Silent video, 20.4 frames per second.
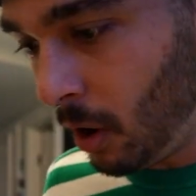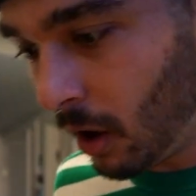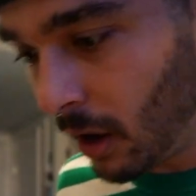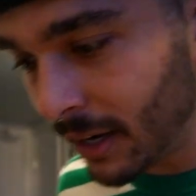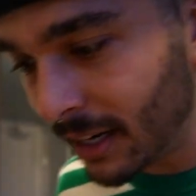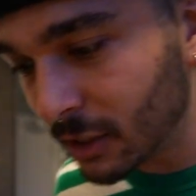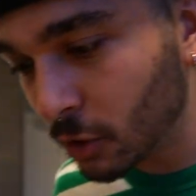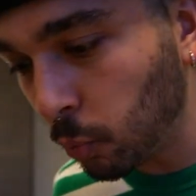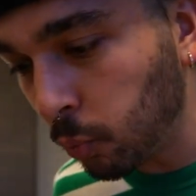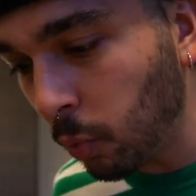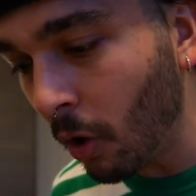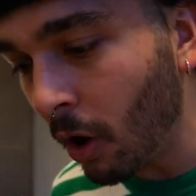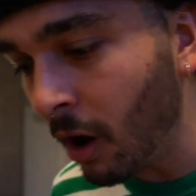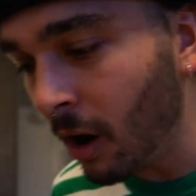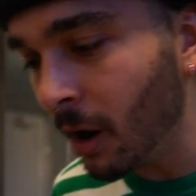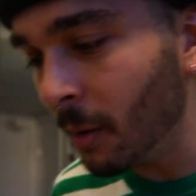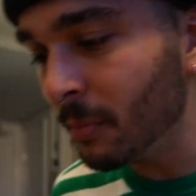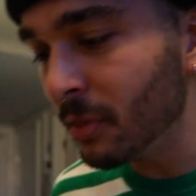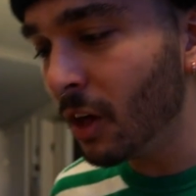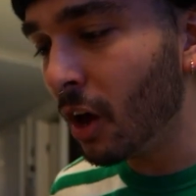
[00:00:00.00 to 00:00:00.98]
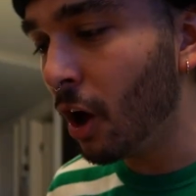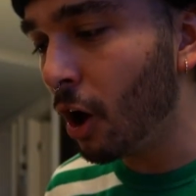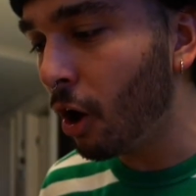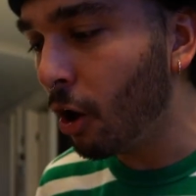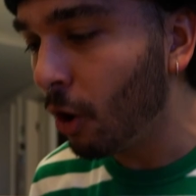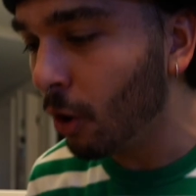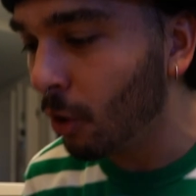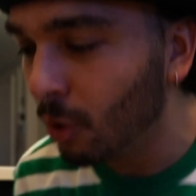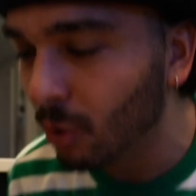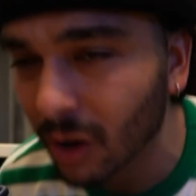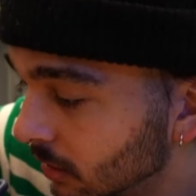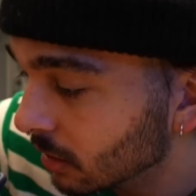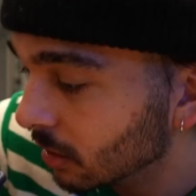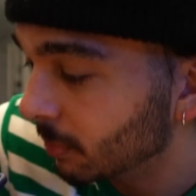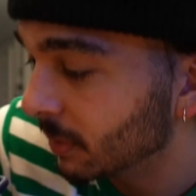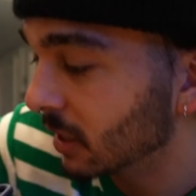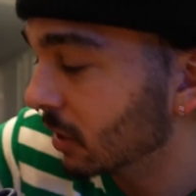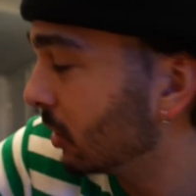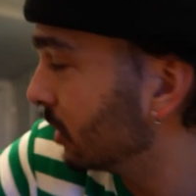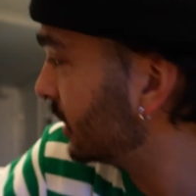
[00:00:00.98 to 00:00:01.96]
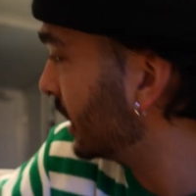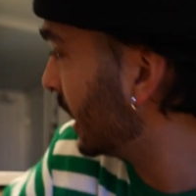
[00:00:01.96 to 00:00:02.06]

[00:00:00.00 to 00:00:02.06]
on, it's warm though! Oh my god,